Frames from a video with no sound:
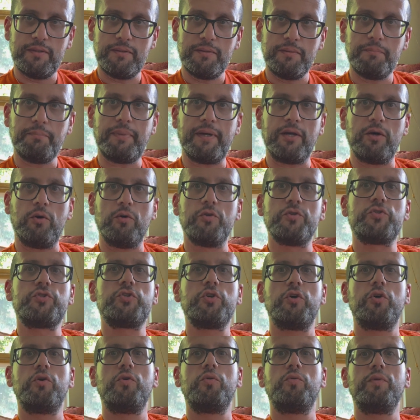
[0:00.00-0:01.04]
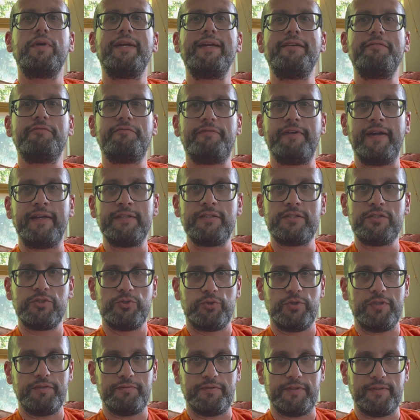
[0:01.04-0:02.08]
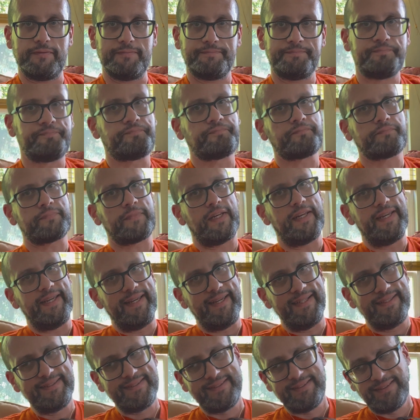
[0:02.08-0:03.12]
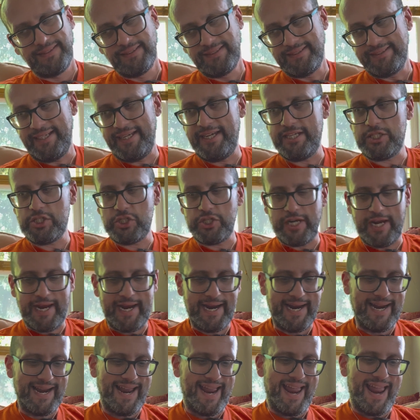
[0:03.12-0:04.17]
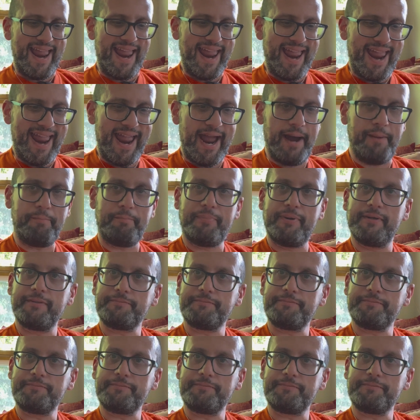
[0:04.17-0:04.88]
but also event driven. Each app